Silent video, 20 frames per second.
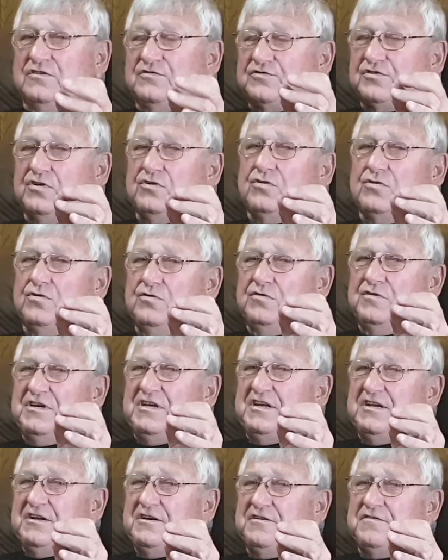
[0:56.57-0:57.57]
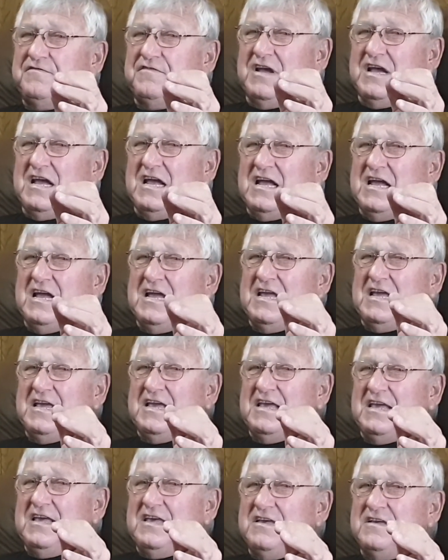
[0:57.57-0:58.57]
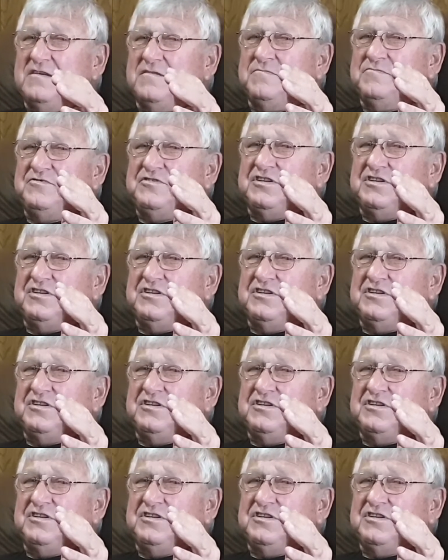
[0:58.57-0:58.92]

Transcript: So here I am,